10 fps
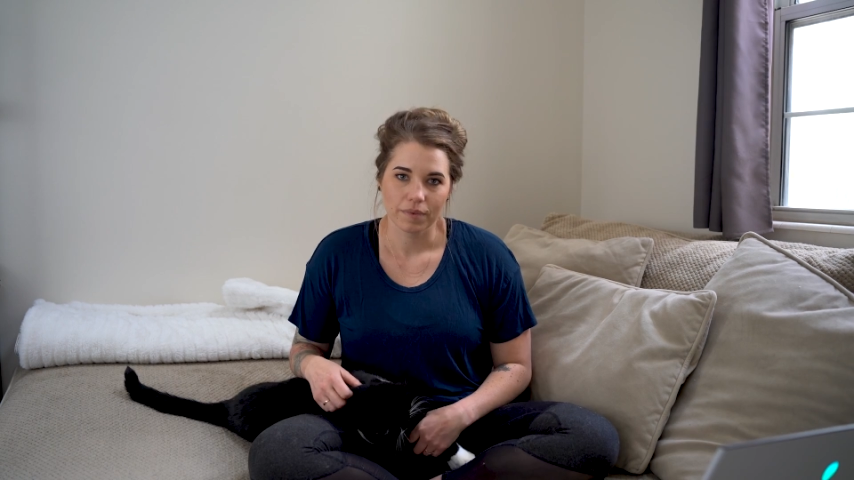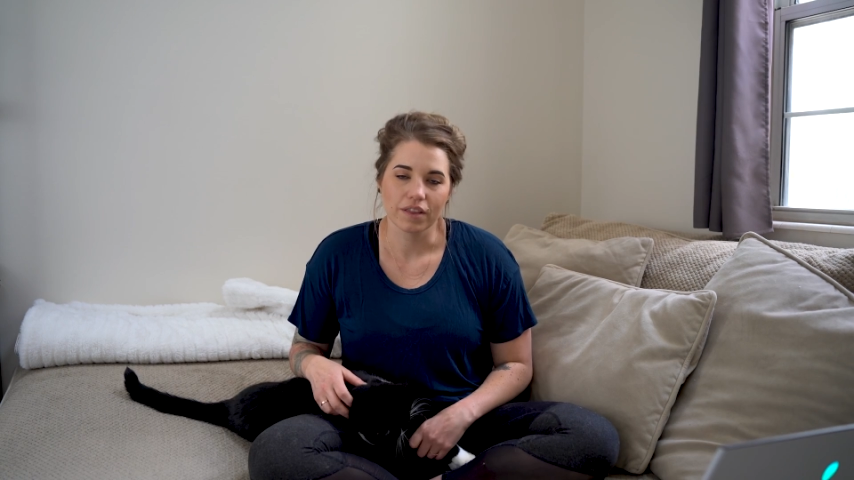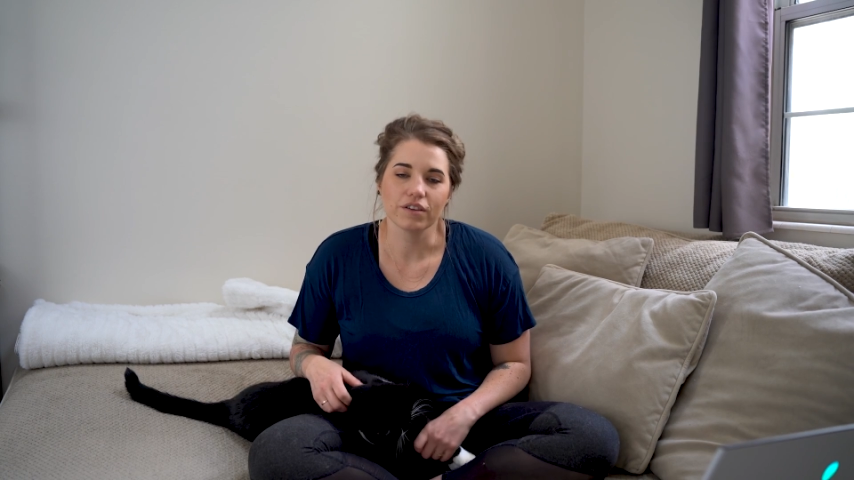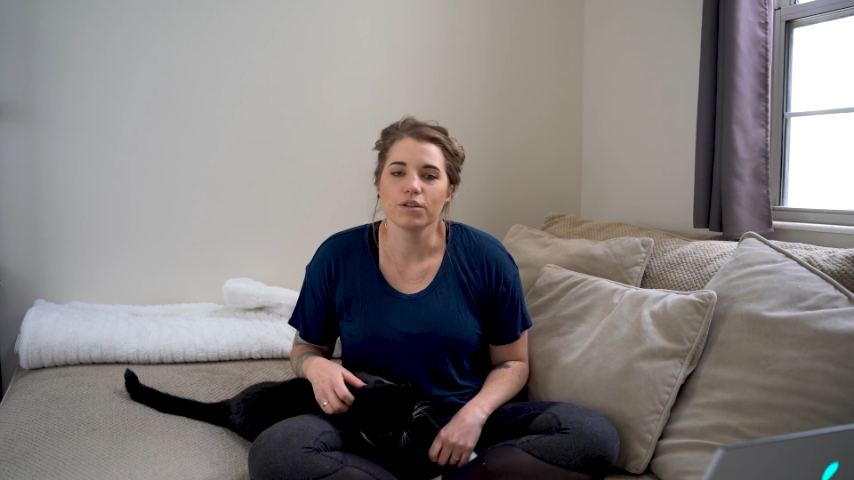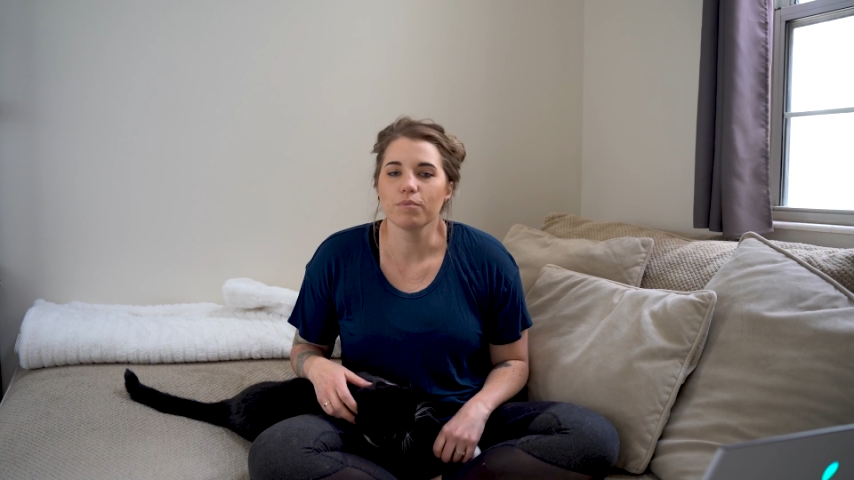
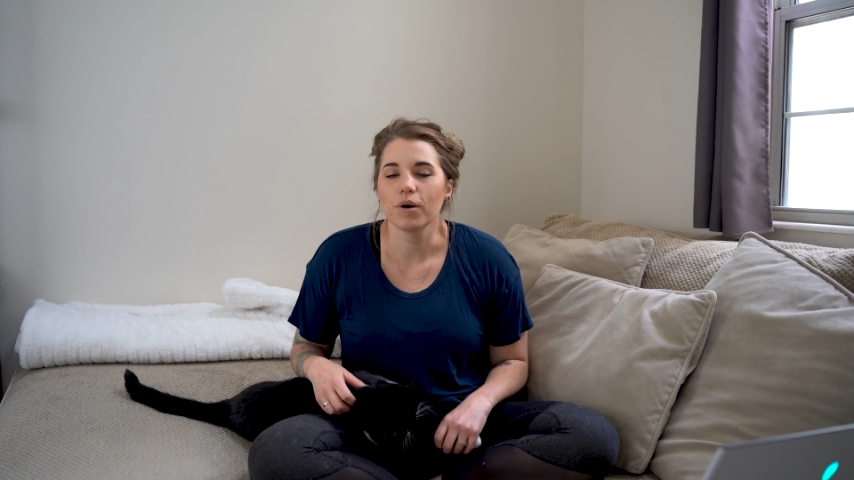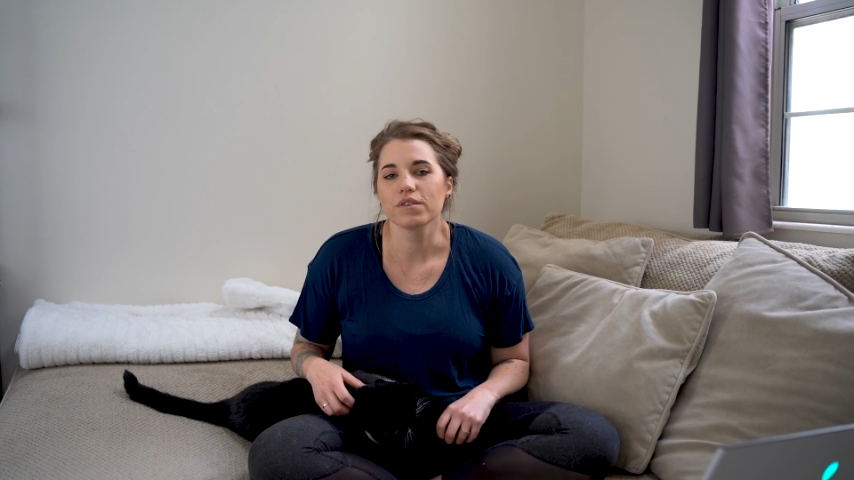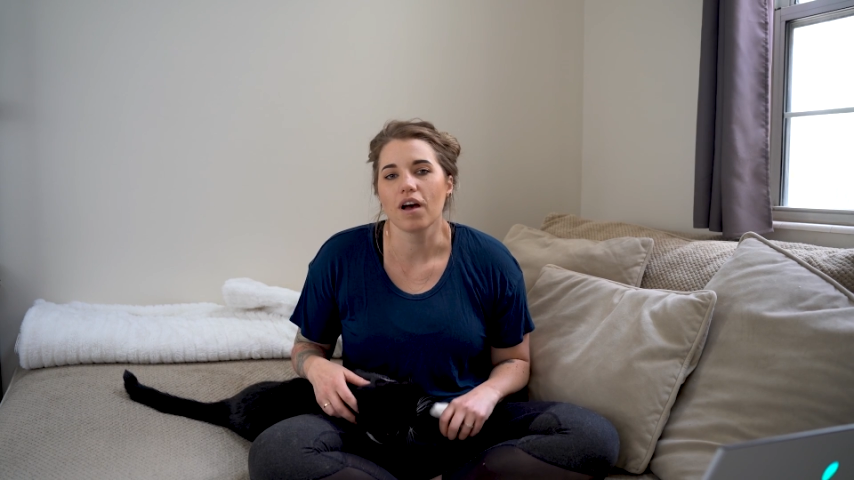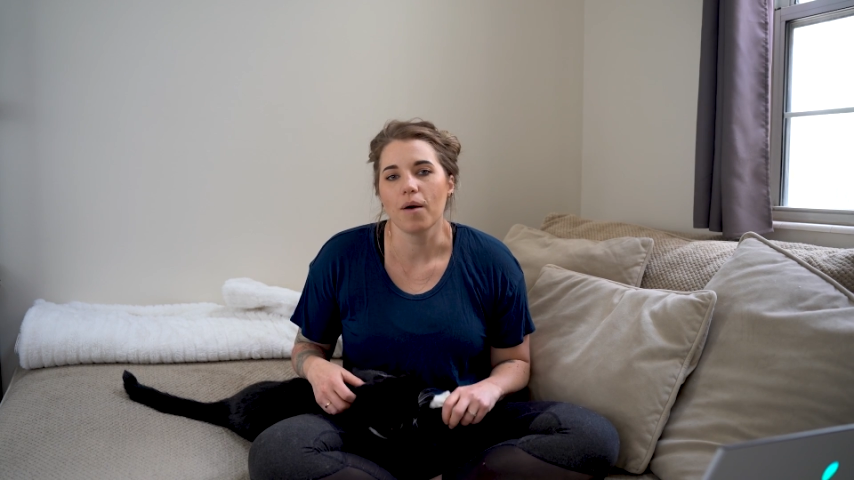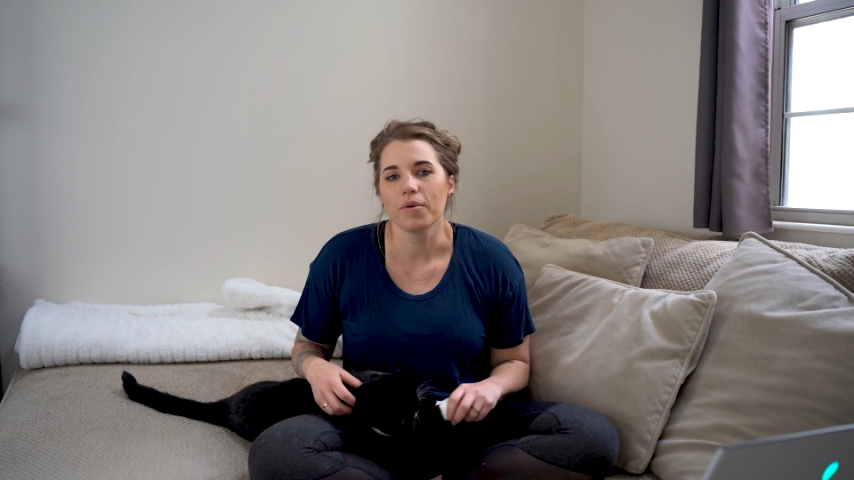The two
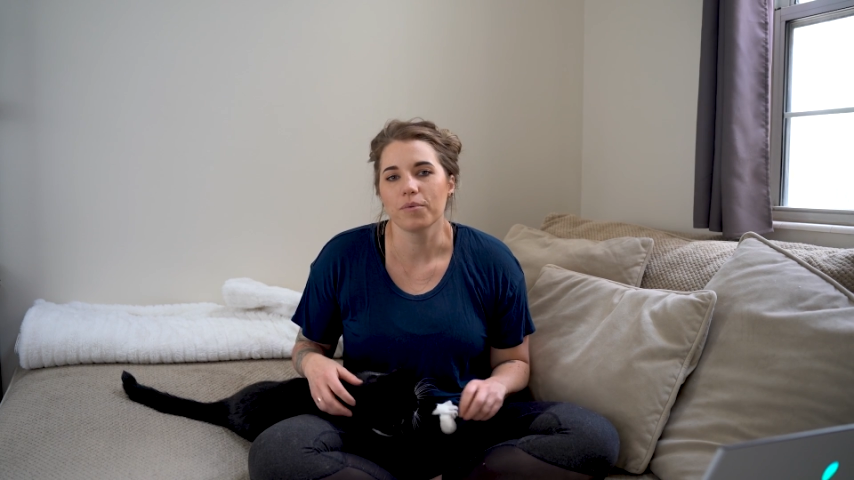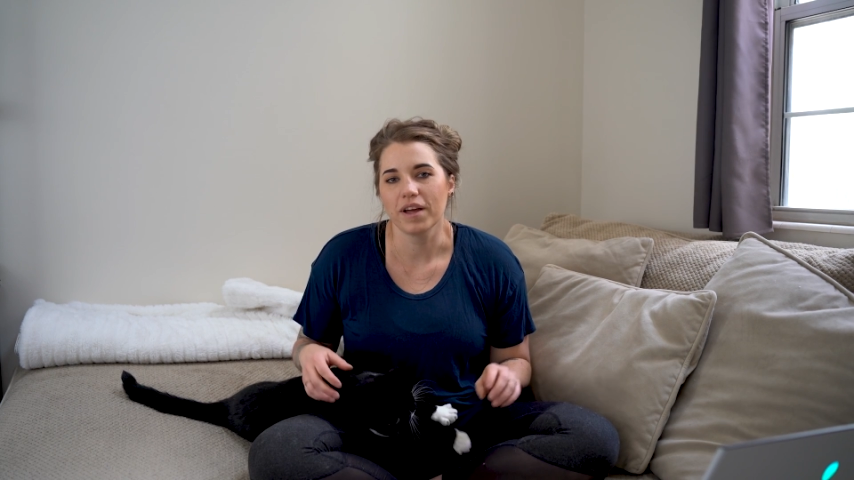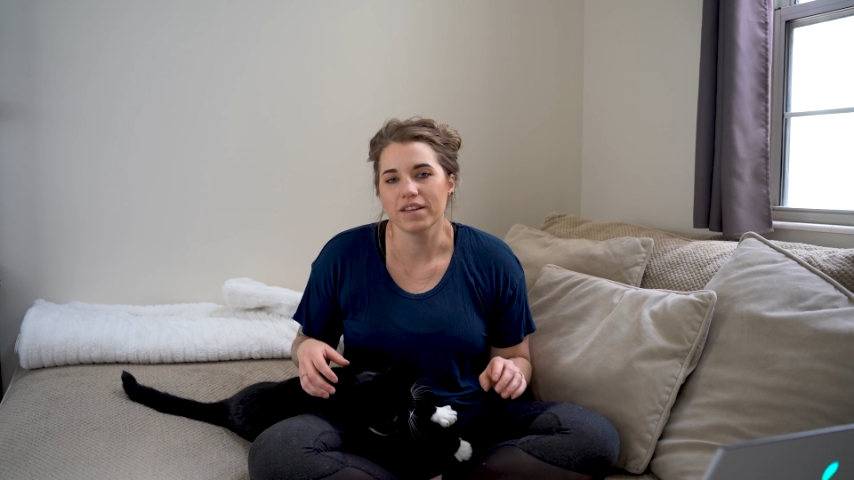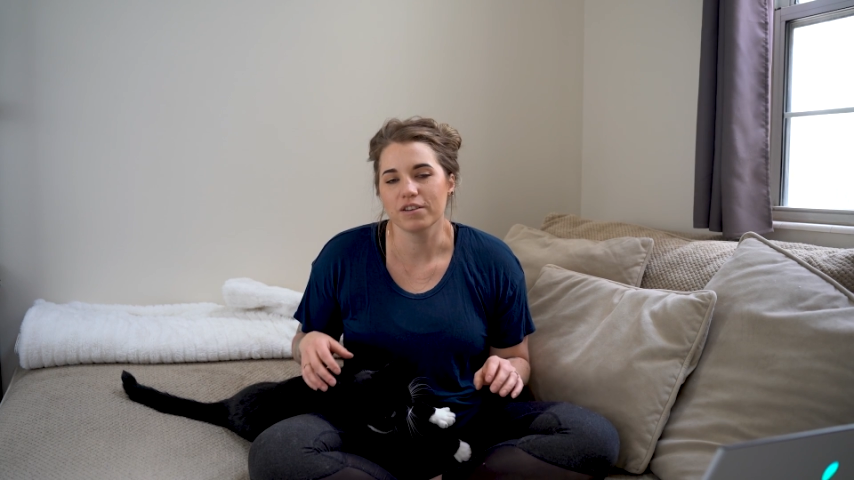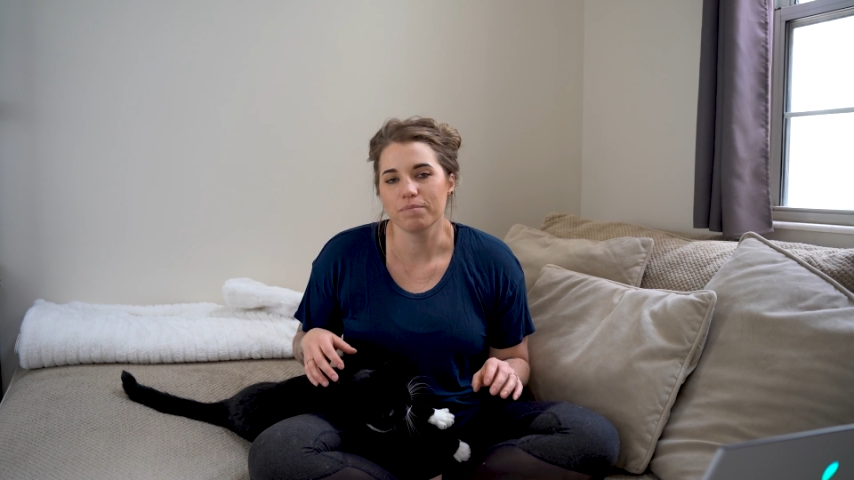most common
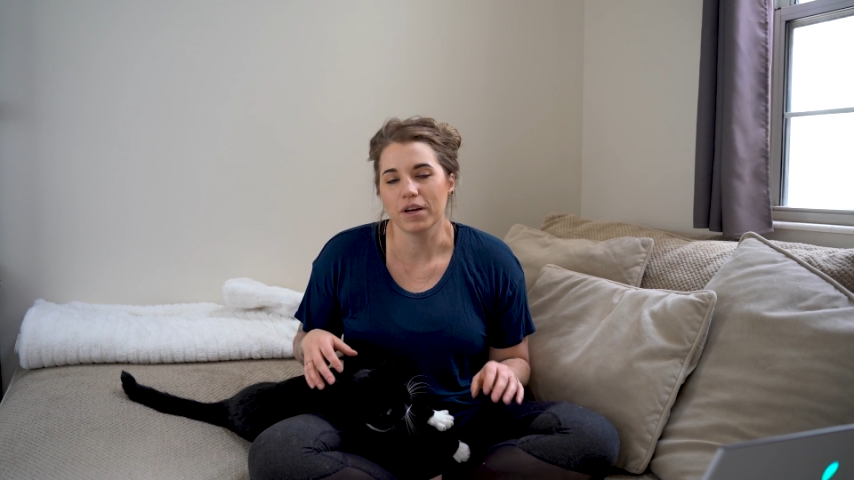ways of